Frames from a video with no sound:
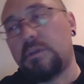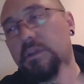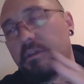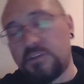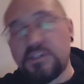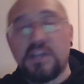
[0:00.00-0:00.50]

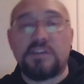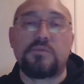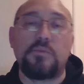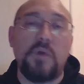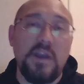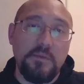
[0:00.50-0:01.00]
in
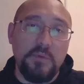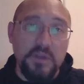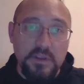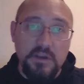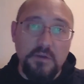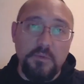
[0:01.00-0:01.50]
such a way,
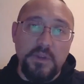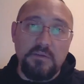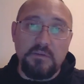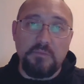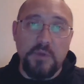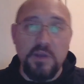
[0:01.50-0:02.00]

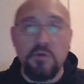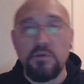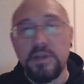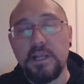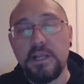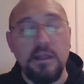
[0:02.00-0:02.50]
we
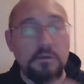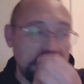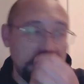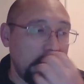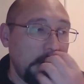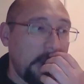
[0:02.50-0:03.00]
call it
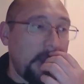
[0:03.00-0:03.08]
closed.